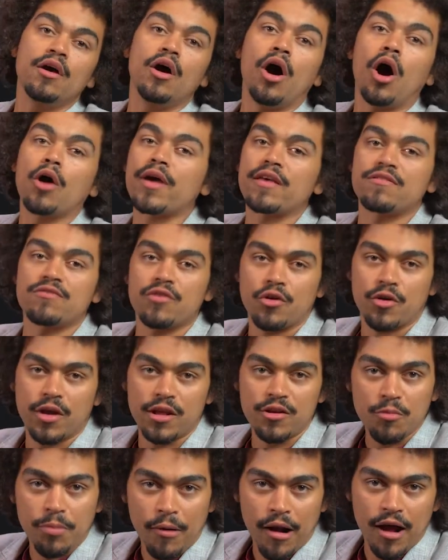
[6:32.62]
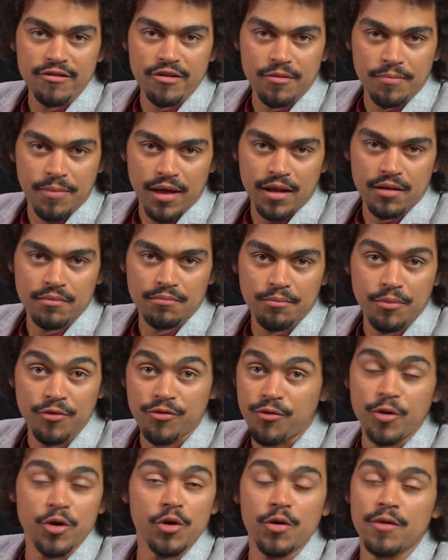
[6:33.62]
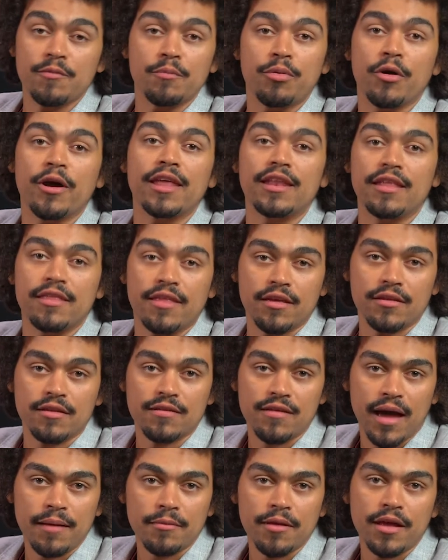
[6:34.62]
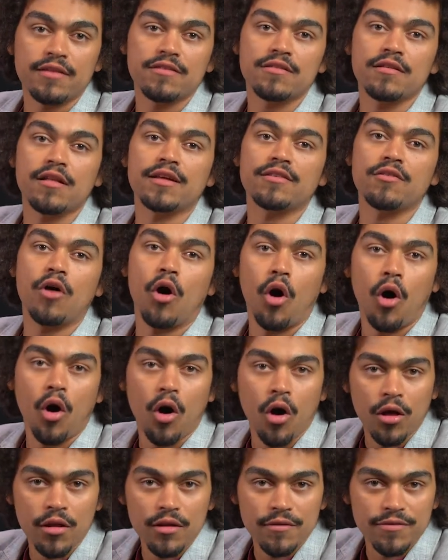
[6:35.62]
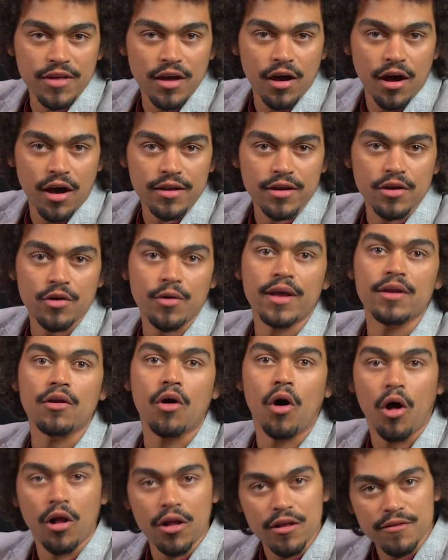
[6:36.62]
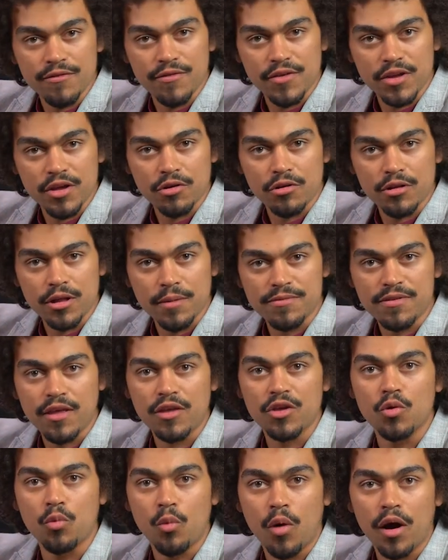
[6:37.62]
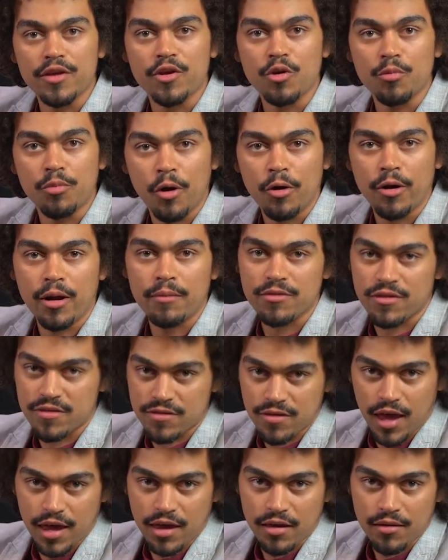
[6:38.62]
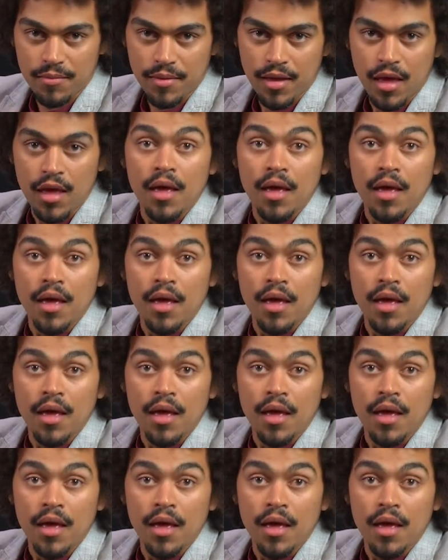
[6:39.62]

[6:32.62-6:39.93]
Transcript: Okay, so you're in your project bin. Before you even put anything in the timeline, select all of the audio and all of the video clips that you want your program to sync.